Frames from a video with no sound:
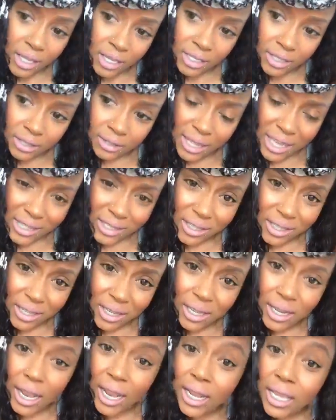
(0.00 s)
So that's
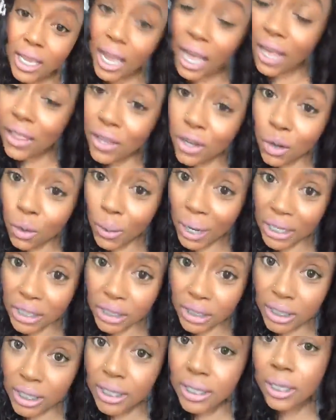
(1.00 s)
good. Any other
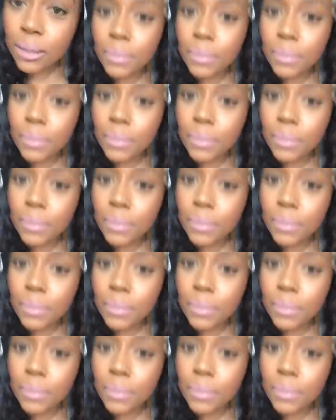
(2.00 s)
questions?